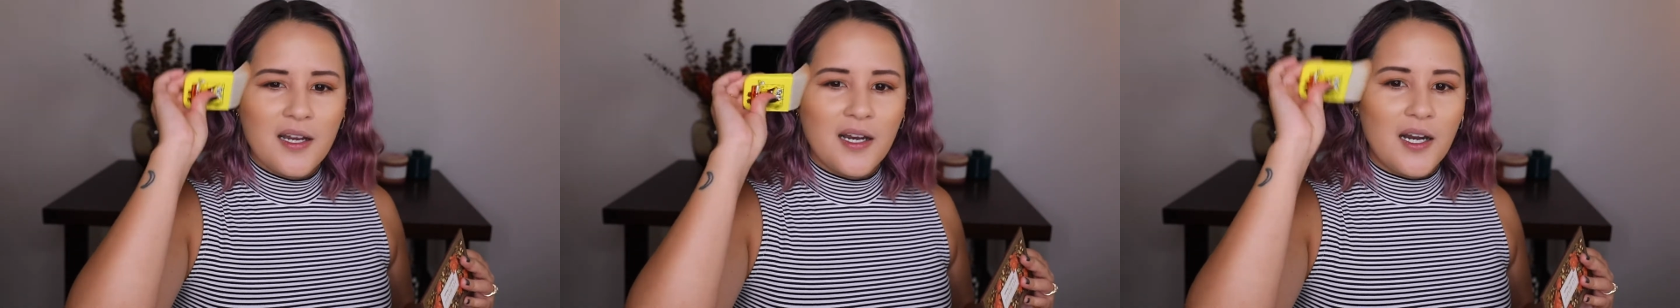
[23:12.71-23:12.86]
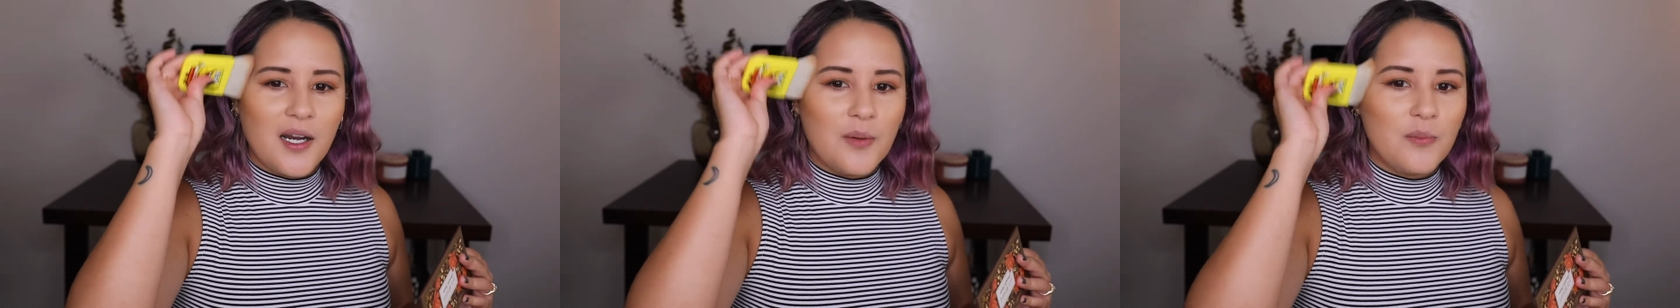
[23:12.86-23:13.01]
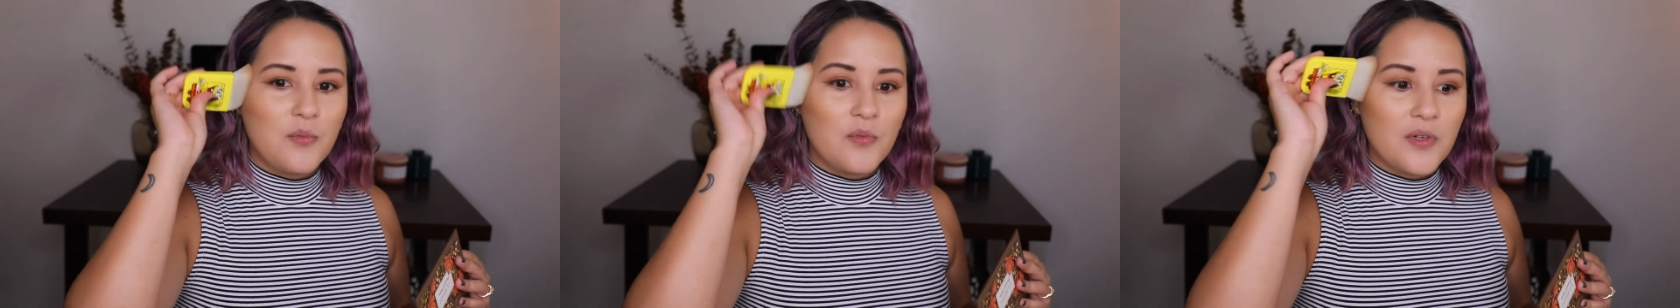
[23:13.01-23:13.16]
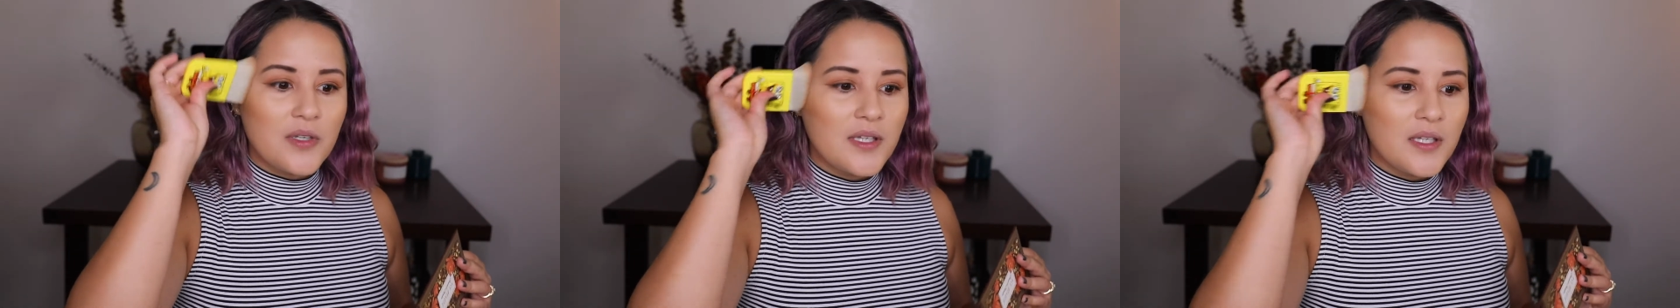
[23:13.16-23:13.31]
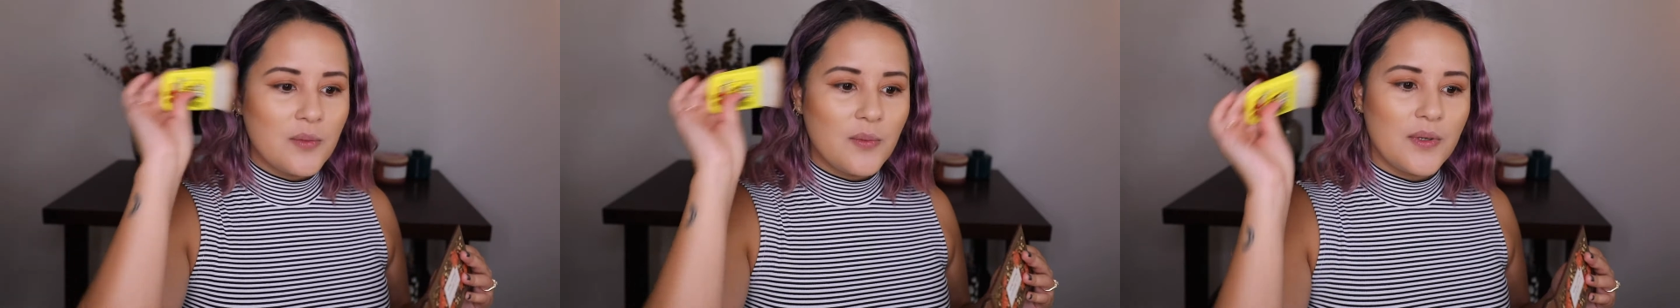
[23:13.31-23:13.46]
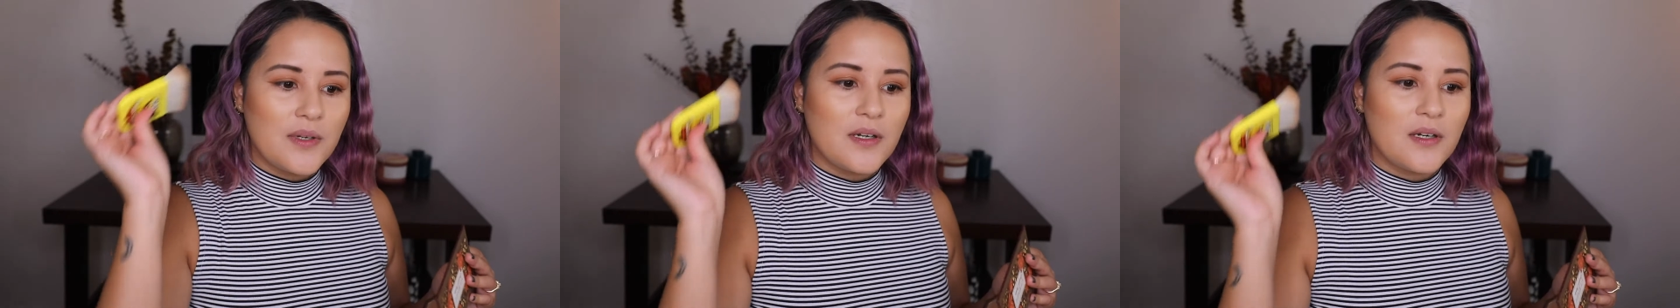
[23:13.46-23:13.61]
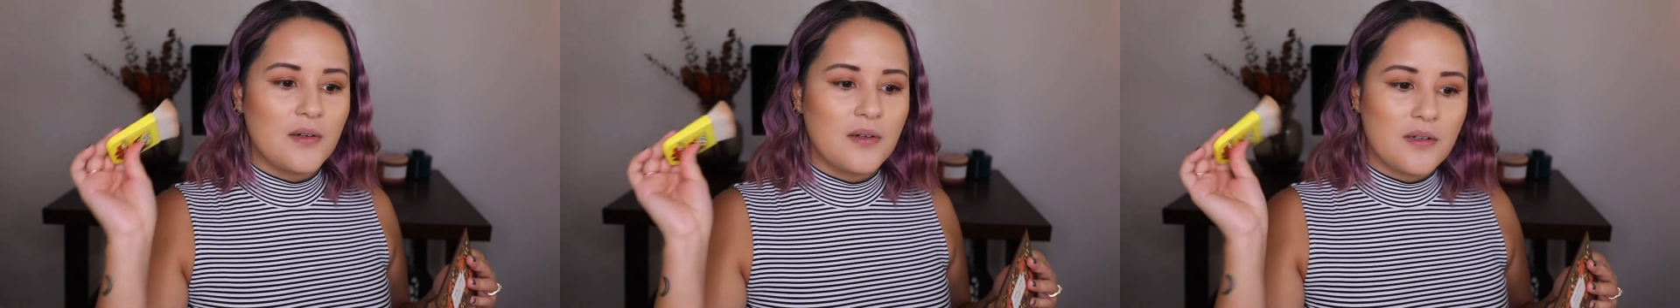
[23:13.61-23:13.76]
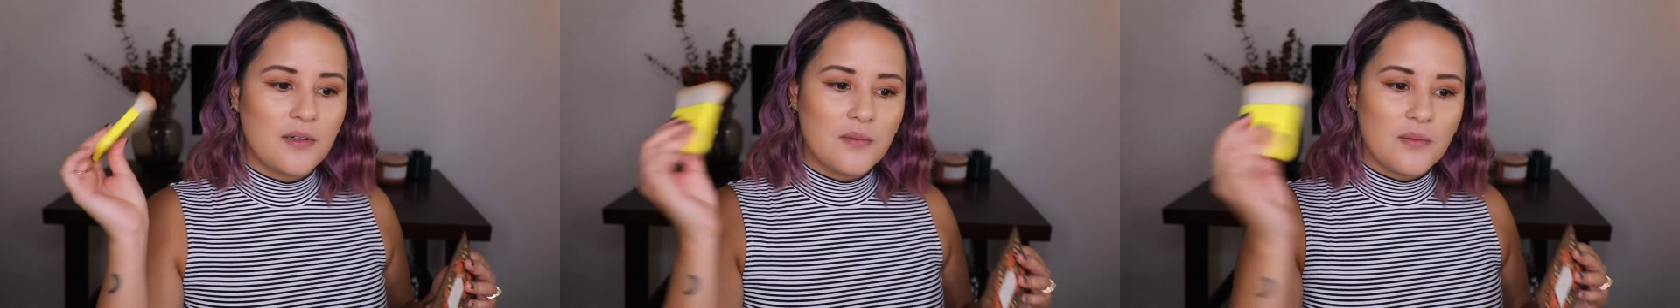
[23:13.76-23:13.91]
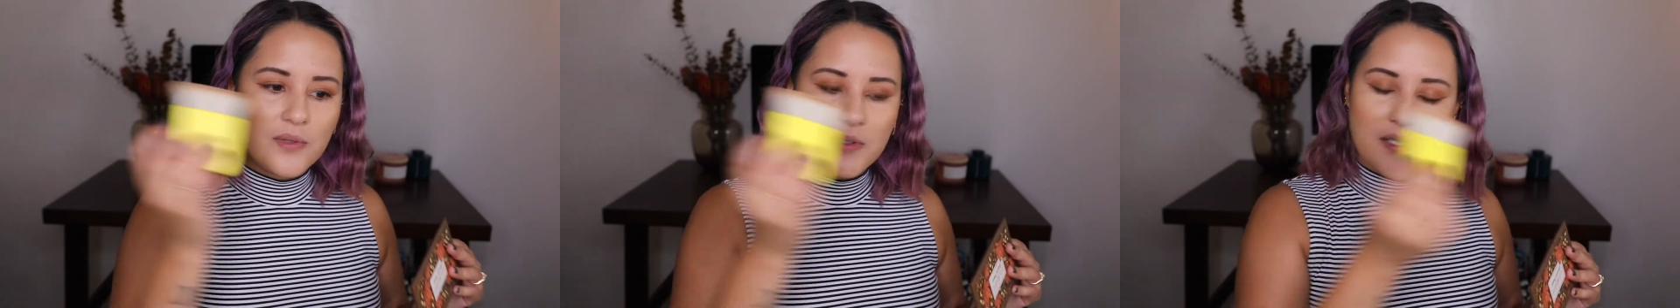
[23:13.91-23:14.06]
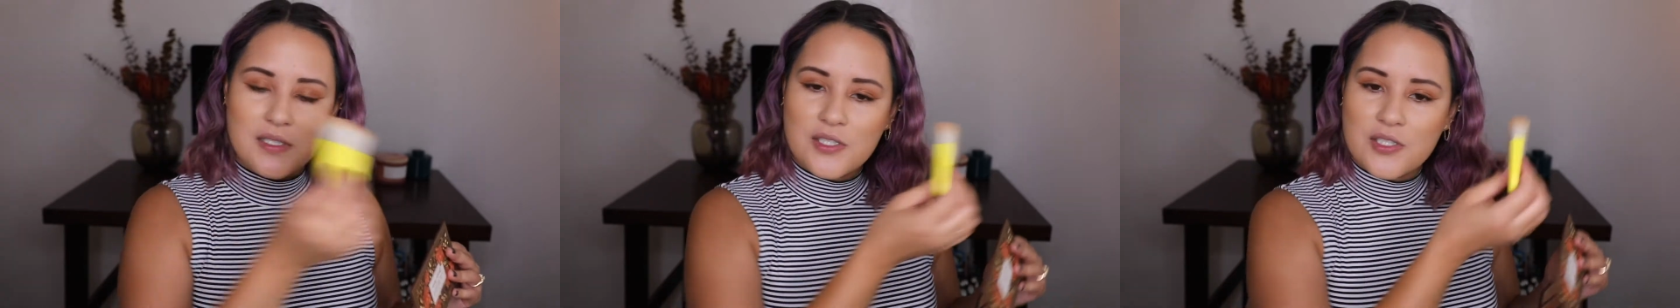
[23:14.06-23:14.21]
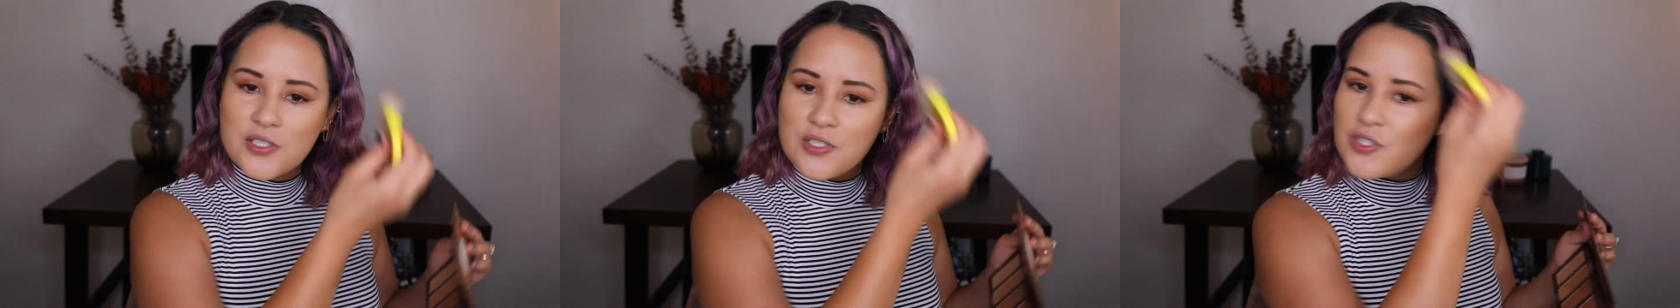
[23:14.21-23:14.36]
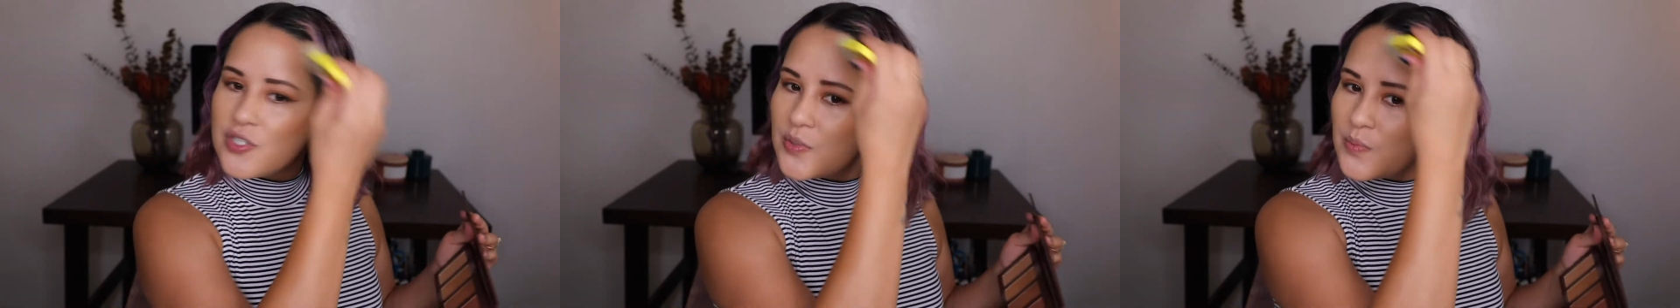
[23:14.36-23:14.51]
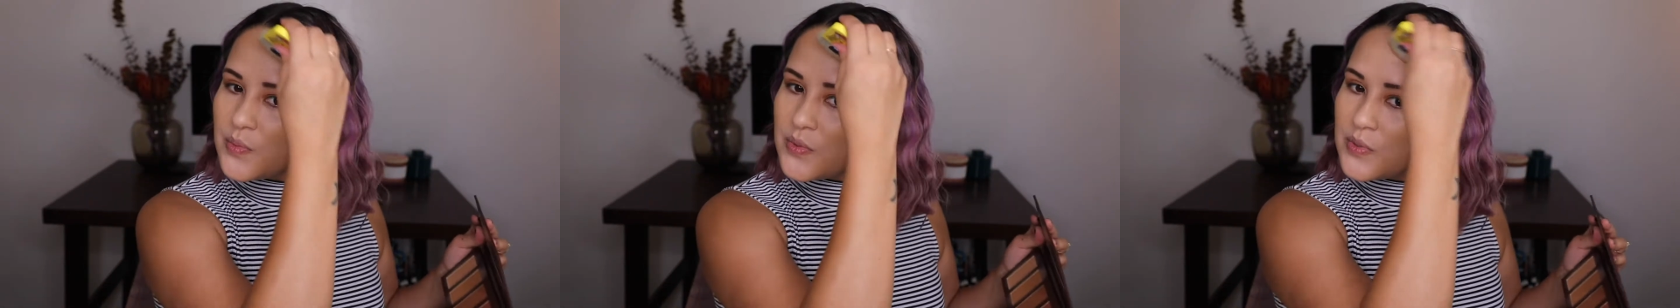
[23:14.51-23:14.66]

really when our relationship